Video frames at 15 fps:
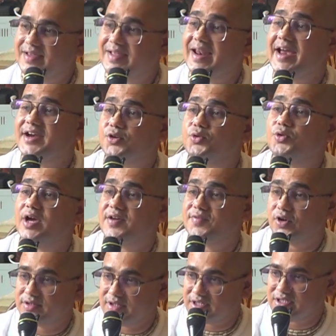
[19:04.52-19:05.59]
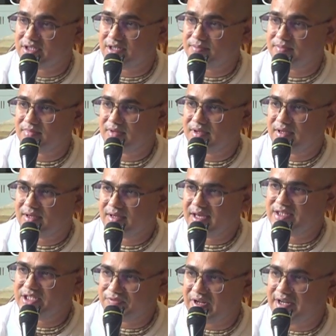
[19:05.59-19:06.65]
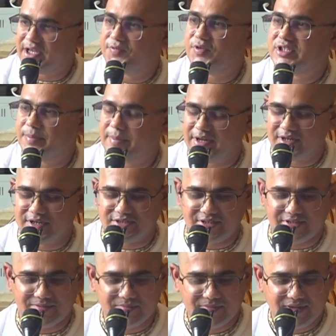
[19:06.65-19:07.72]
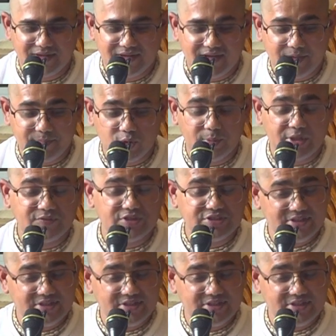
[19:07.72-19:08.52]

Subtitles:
glad to have your darshan, and this will give you some energy. And Prabhupada was